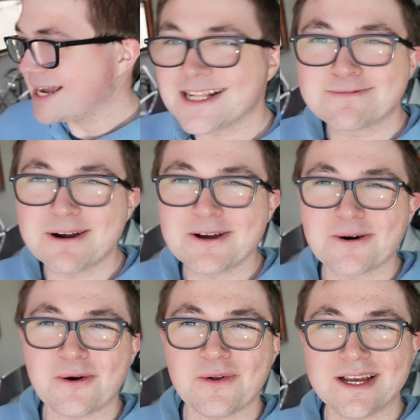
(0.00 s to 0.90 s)
It's pretty
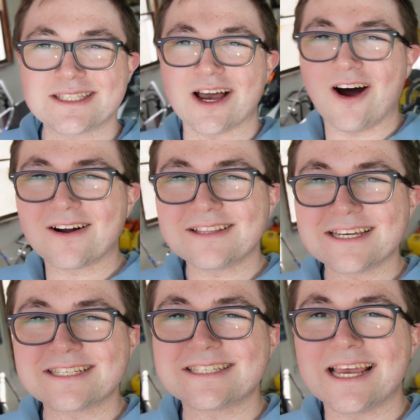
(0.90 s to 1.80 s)
cool. It's ugly
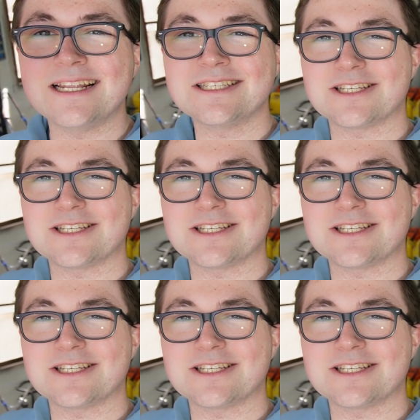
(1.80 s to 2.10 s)
as sin,